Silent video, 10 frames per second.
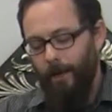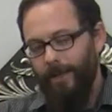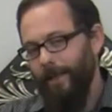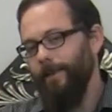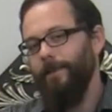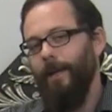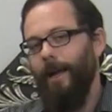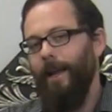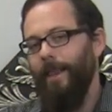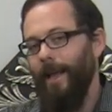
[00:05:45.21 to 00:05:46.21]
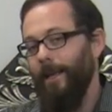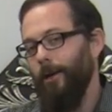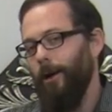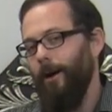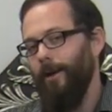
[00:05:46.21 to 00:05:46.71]
on the inside that can
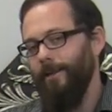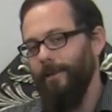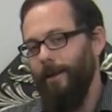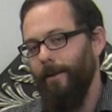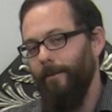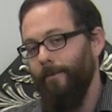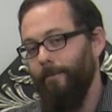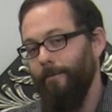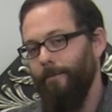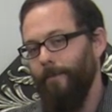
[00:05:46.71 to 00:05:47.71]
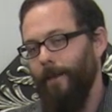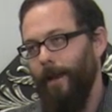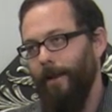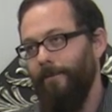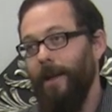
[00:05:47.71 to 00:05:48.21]
cause an
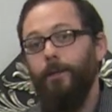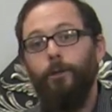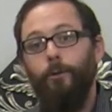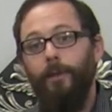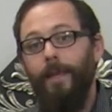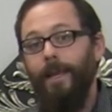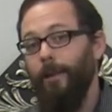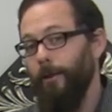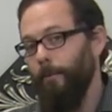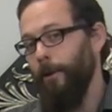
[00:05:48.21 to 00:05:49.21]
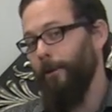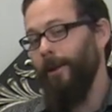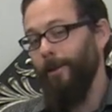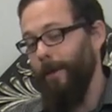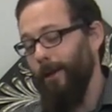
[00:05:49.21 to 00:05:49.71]
effect to either the purity
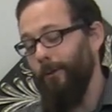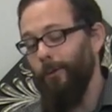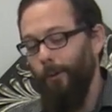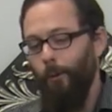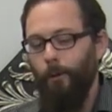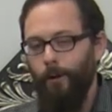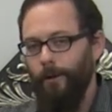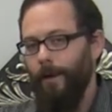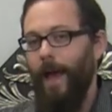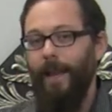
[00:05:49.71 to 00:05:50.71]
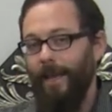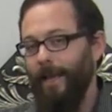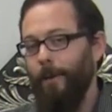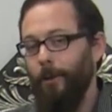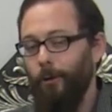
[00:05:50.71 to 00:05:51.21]
of the metal or adding a
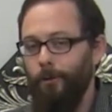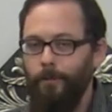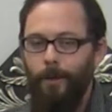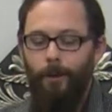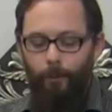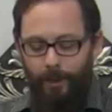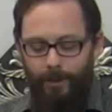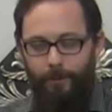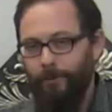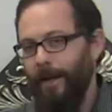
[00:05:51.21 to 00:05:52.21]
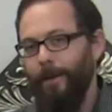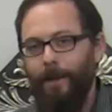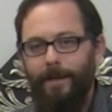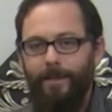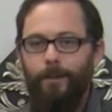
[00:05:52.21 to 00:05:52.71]
chemical, which if we're trying to
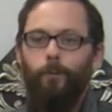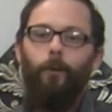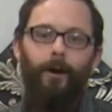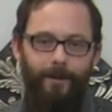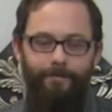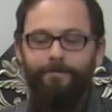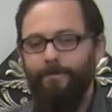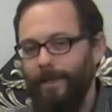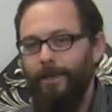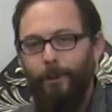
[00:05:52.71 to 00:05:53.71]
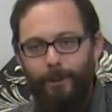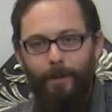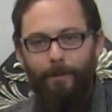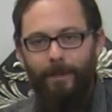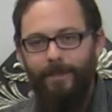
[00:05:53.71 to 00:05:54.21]
make distilled water doesn't usually
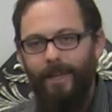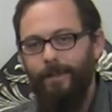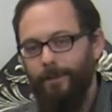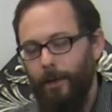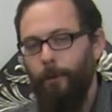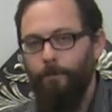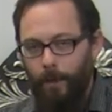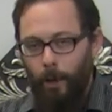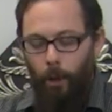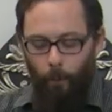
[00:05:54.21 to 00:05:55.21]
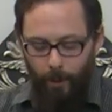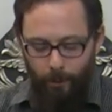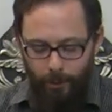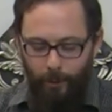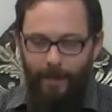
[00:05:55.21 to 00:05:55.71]
make much sense. So we
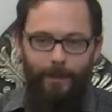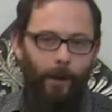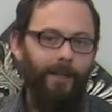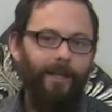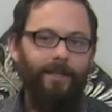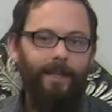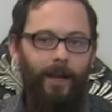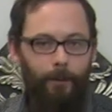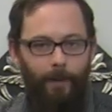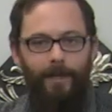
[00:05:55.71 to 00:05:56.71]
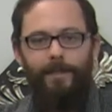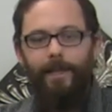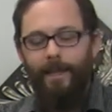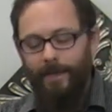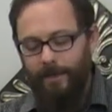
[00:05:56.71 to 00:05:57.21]
don't do it. That's why on the inside you might
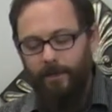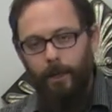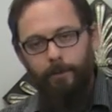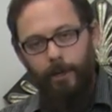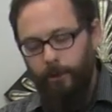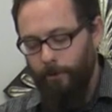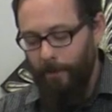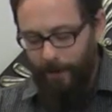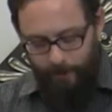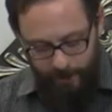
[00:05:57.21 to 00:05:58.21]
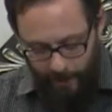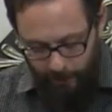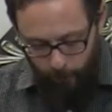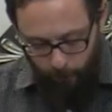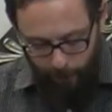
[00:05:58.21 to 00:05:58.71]
see that discoloration, but there's
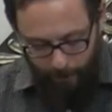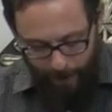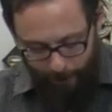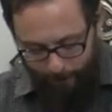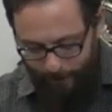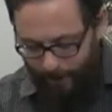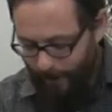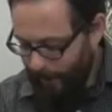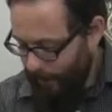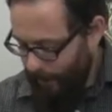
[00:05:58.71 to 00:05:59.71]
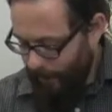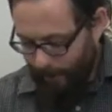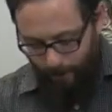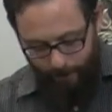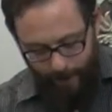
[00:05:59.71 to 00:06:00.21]
nothing to worry about.
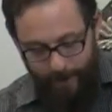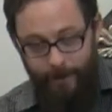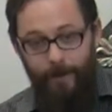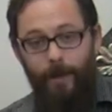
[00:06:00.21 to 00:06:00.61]
All right.